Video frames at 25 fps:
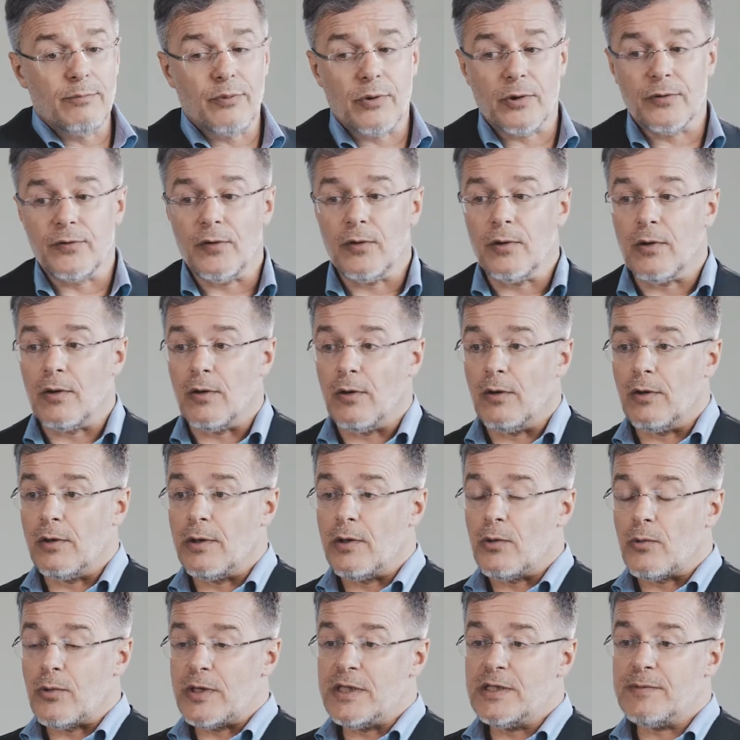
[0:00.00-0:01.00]
protocol
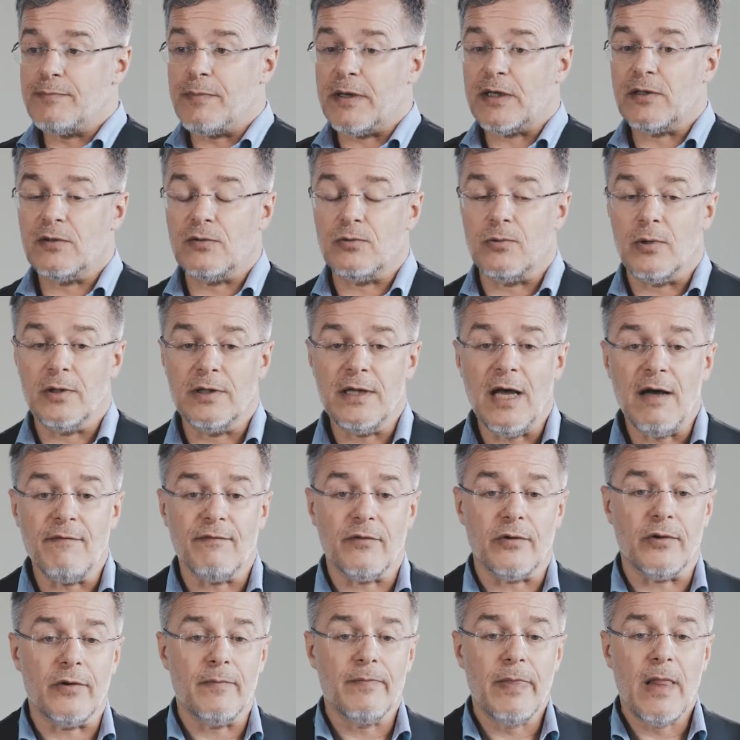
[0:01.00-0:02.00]
with respect to
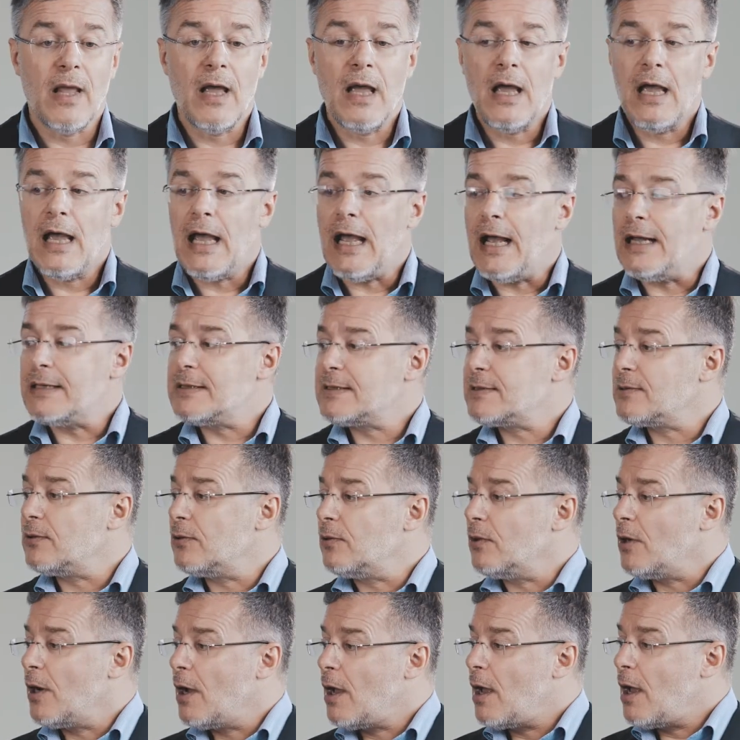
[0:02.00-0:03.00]
another. And
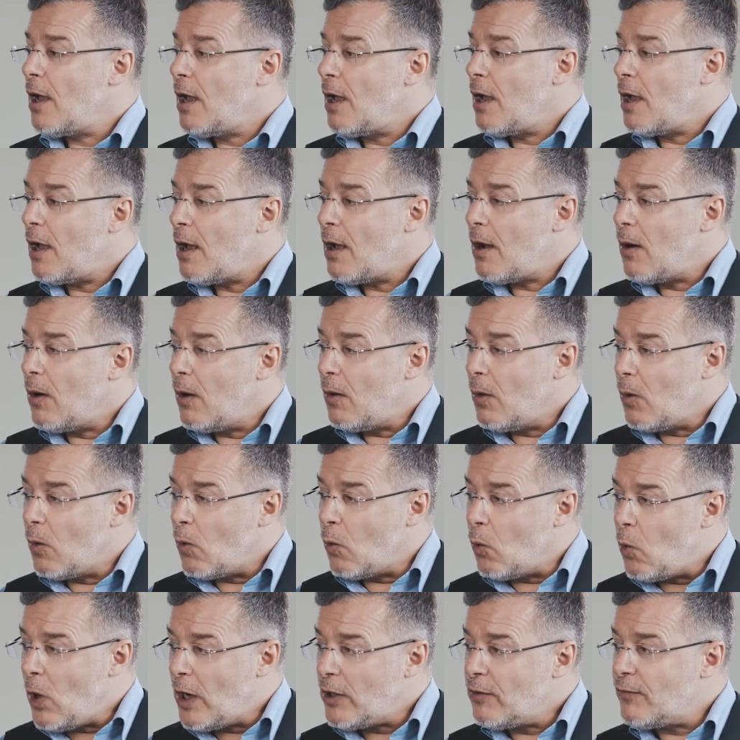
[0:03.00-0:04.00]
so
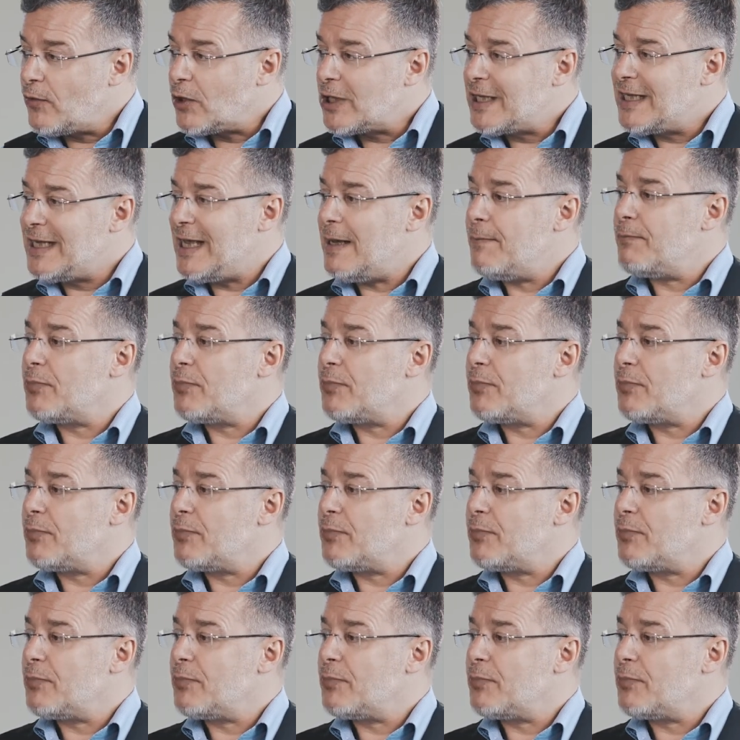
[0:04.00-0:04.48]
one of the key